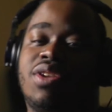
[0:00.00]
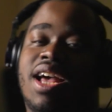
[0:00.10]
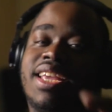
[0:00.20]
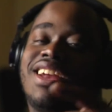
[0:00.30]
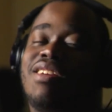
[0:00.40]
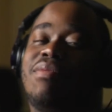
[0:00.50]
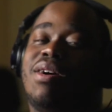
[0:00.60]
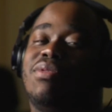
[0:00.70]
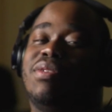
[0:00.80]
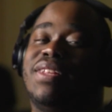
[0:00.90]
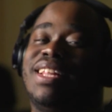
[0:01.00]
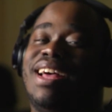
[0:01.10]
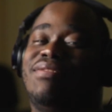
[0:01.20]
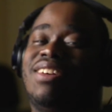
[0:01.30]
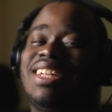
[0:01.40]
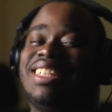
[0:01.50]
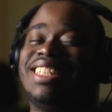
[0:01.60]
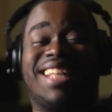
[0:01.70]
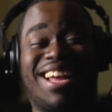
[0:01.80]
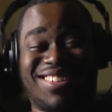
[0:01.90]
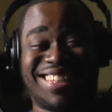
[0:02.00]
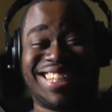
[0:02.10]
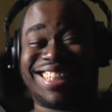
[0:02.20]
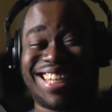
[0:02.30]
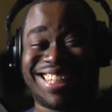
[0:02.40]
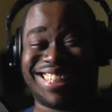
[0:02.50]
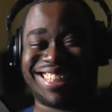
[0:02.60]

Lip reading: care about women that much? Is that what this is?